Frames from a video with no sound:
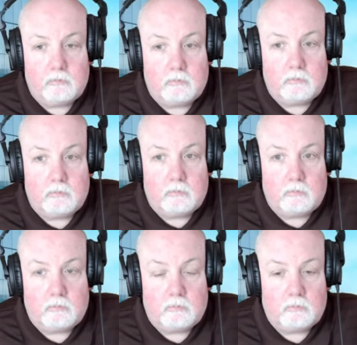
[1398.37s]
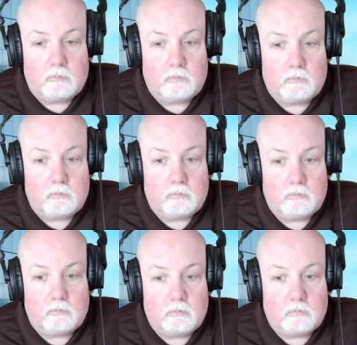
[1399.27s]

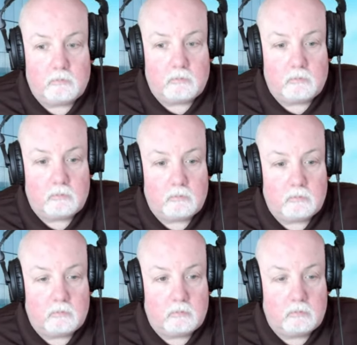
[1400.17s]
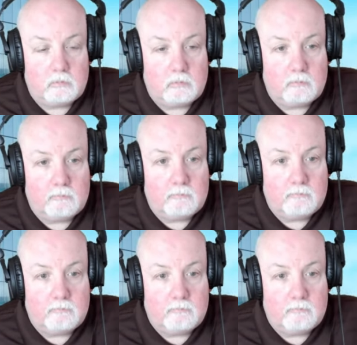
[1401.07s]
[no speech]